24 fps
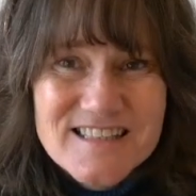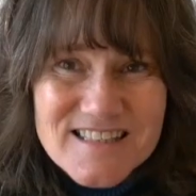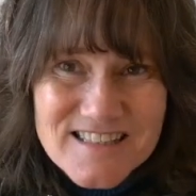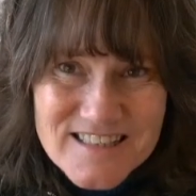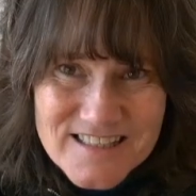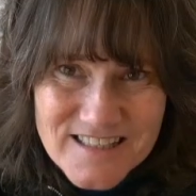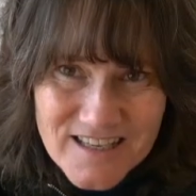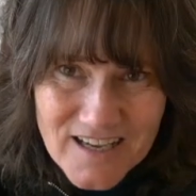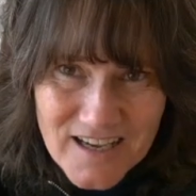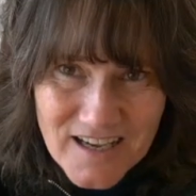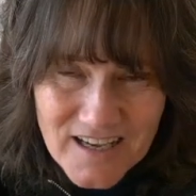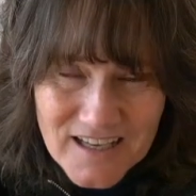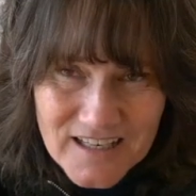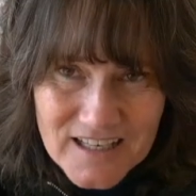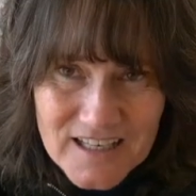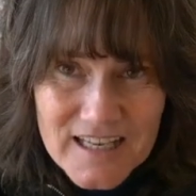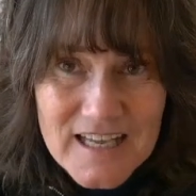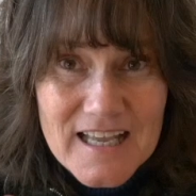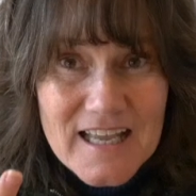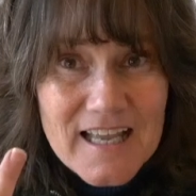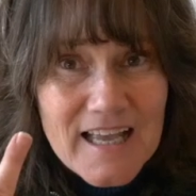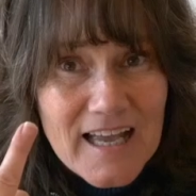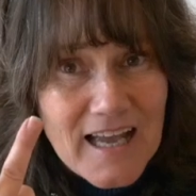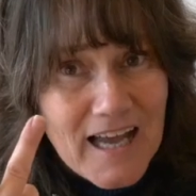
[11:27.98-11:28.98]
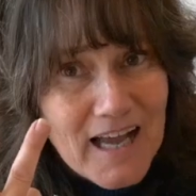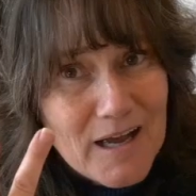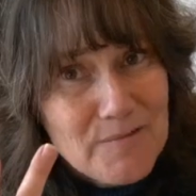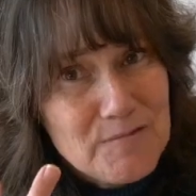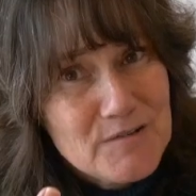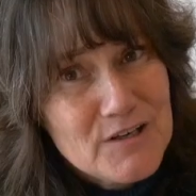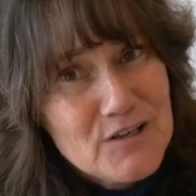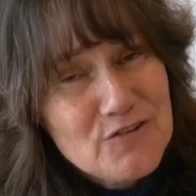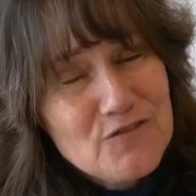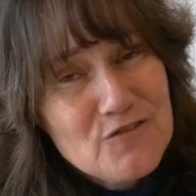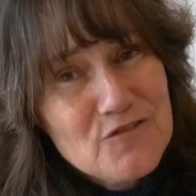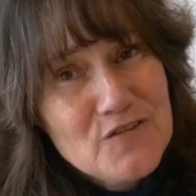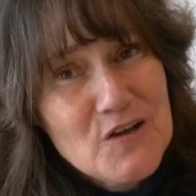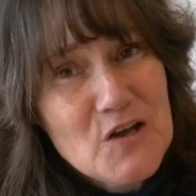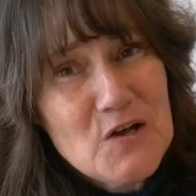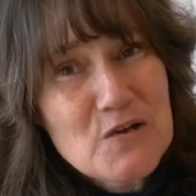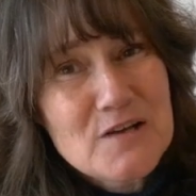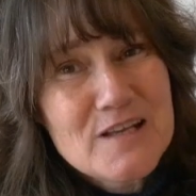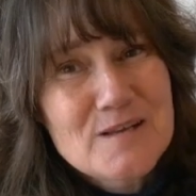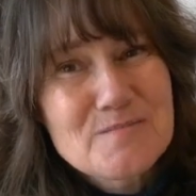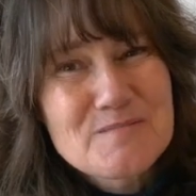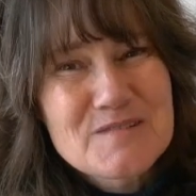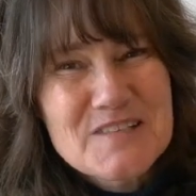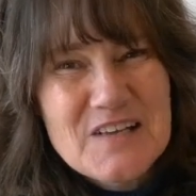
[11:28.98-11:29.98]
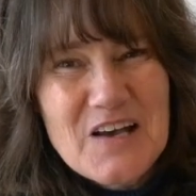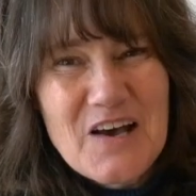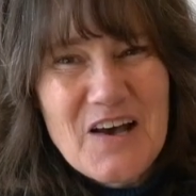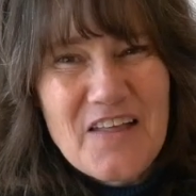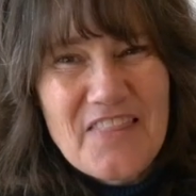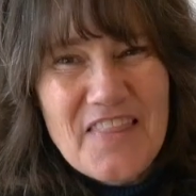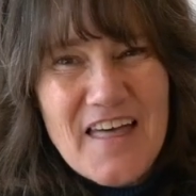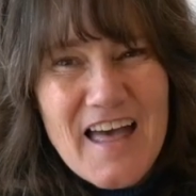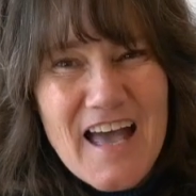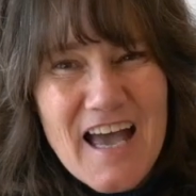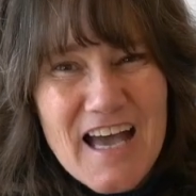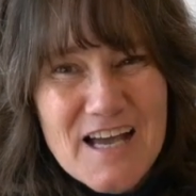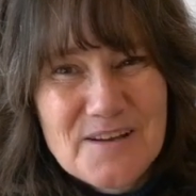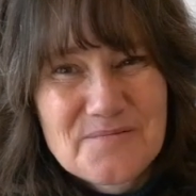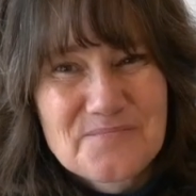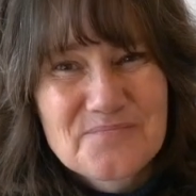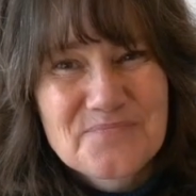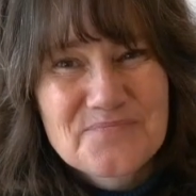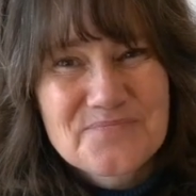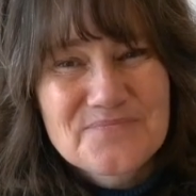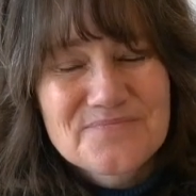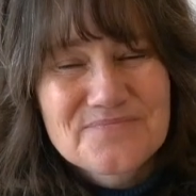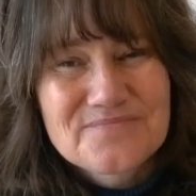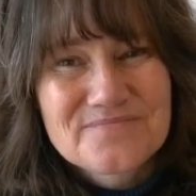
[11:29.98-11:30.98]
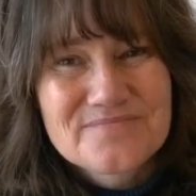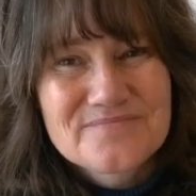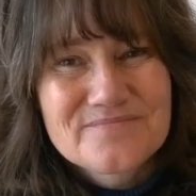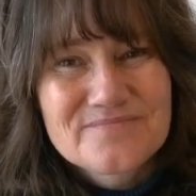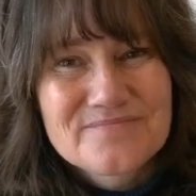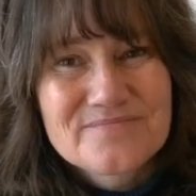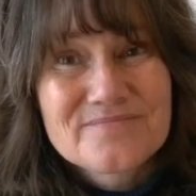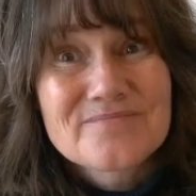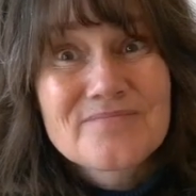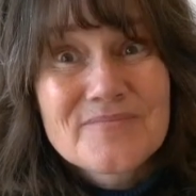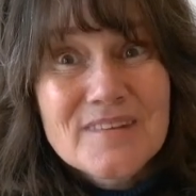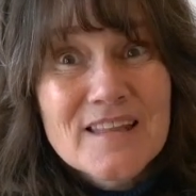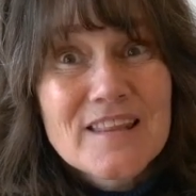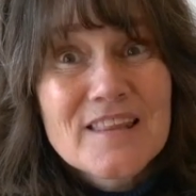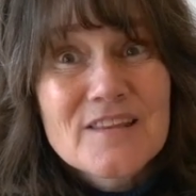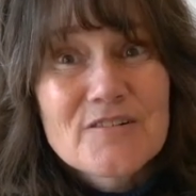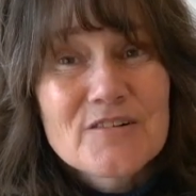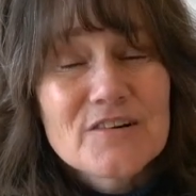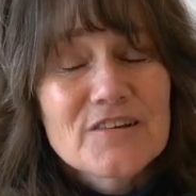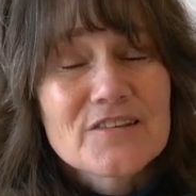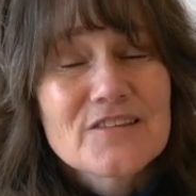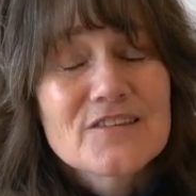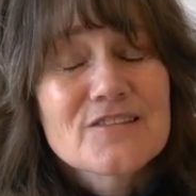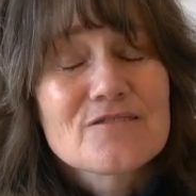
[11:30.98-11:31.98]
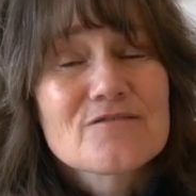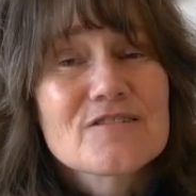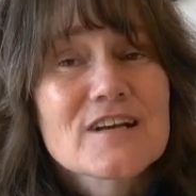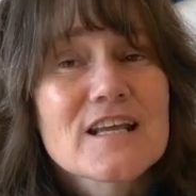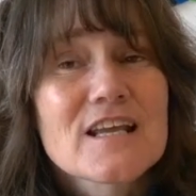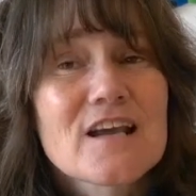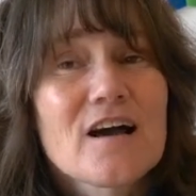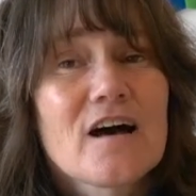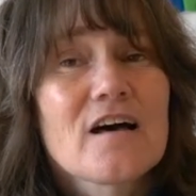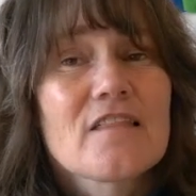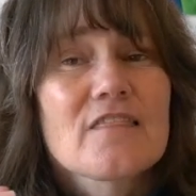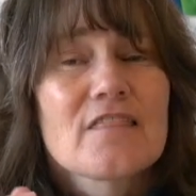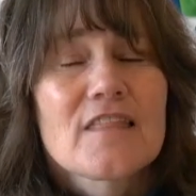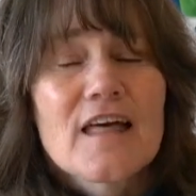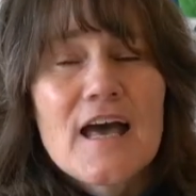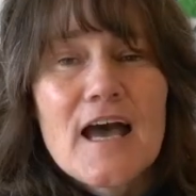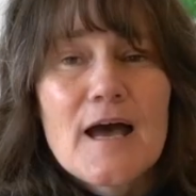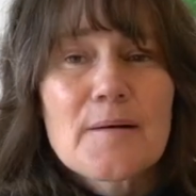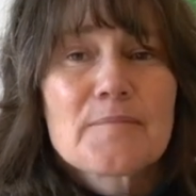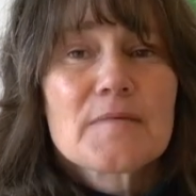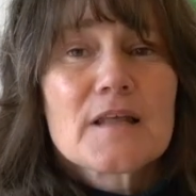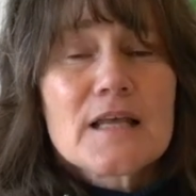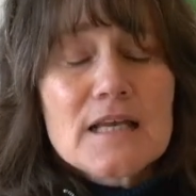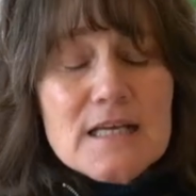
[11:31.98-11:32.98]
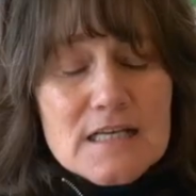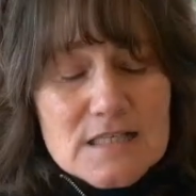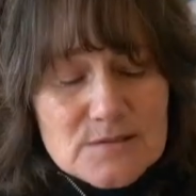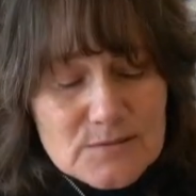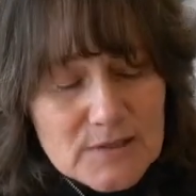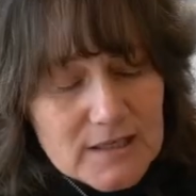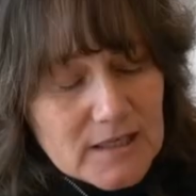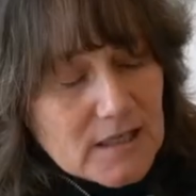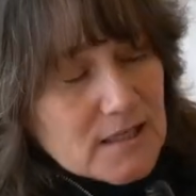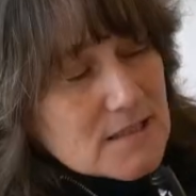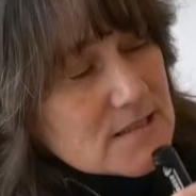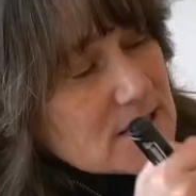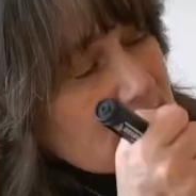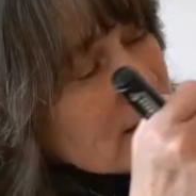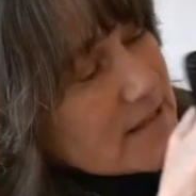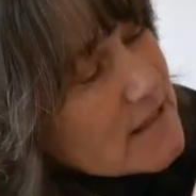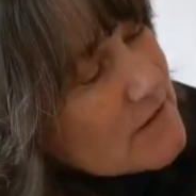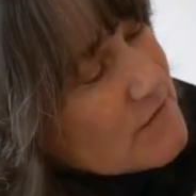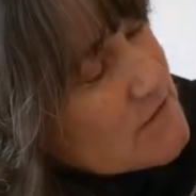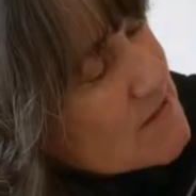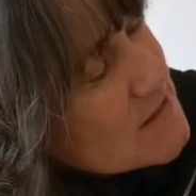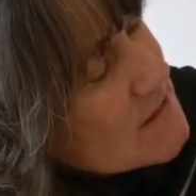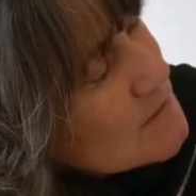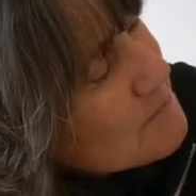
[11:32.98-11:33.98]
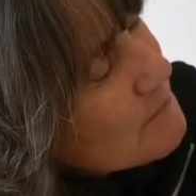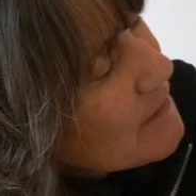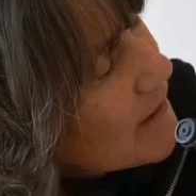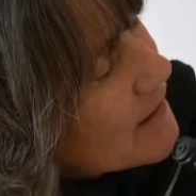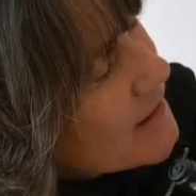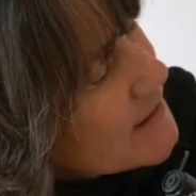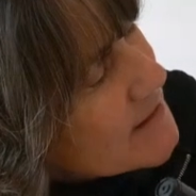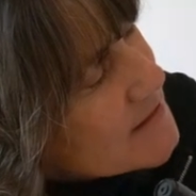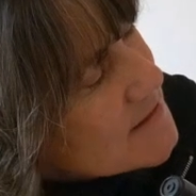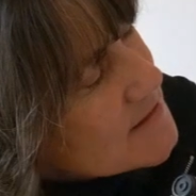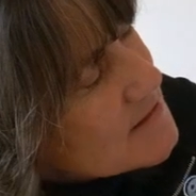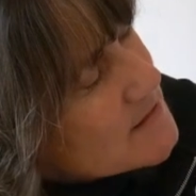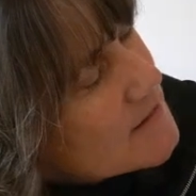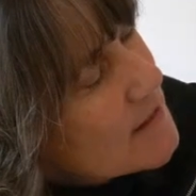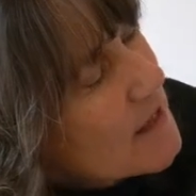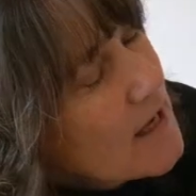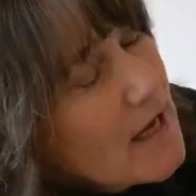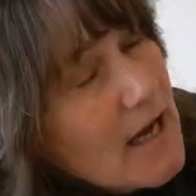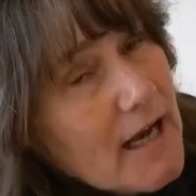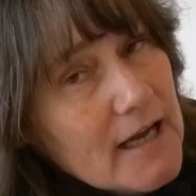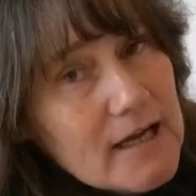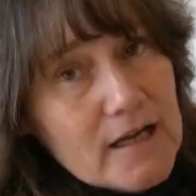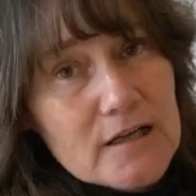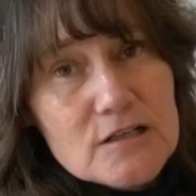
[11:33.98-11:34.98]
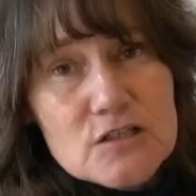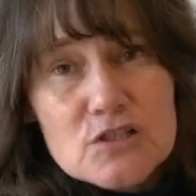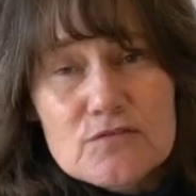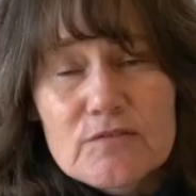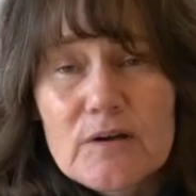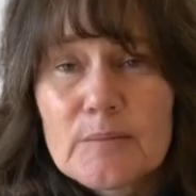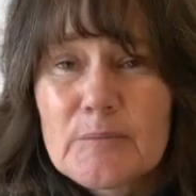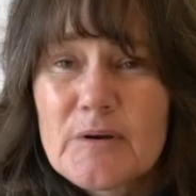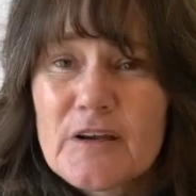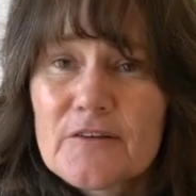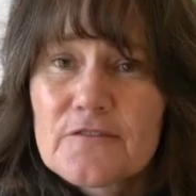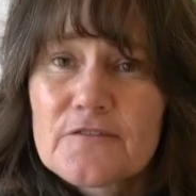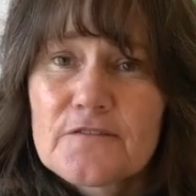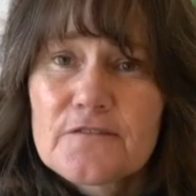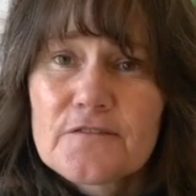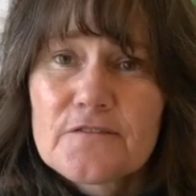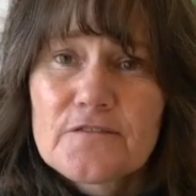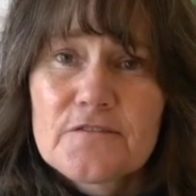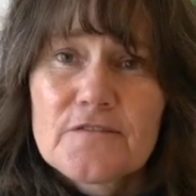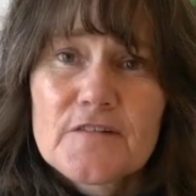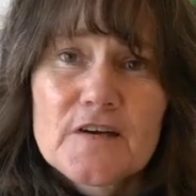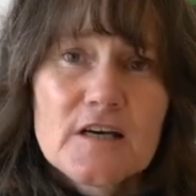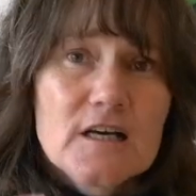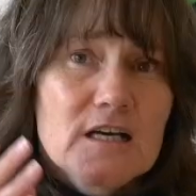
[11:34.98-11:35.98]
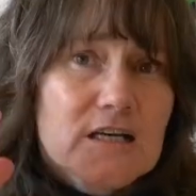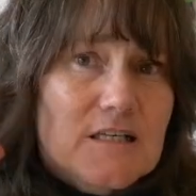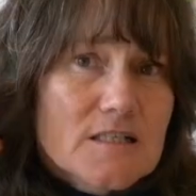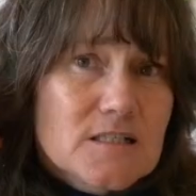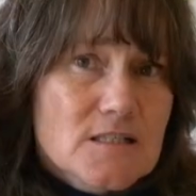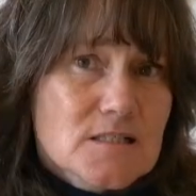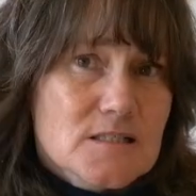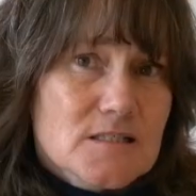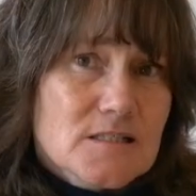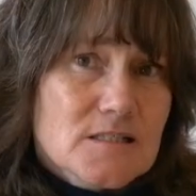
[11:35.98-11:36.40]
duck. How many phonemes are there? There are three, aren't there? So I'm going to leave a space. I'm going to write my first